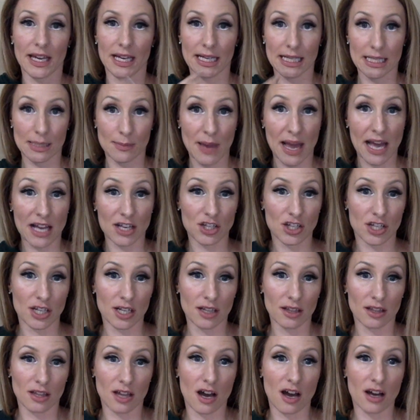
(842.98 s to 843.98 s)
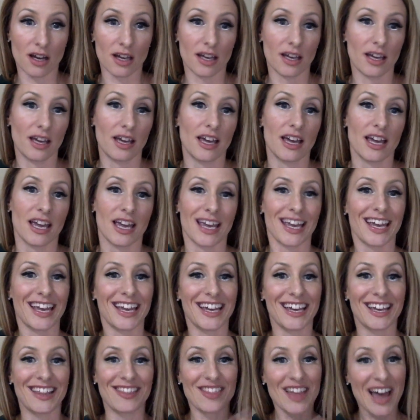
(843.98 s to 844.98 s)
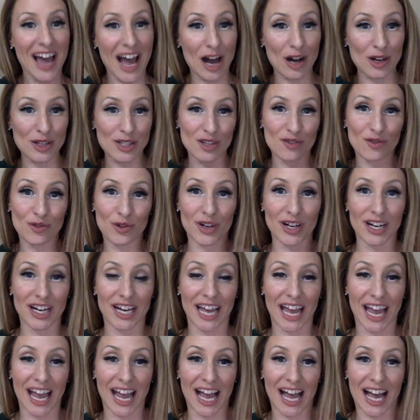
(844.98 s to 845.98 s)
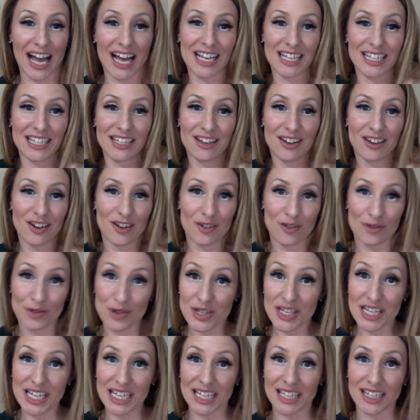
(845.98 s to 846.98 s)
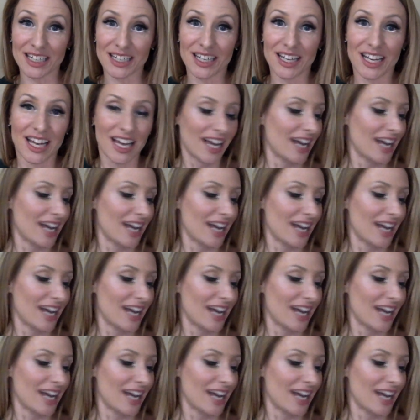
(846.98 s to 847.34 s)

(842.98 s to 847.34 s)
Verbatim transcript: expansion and luck in the house of work and routine.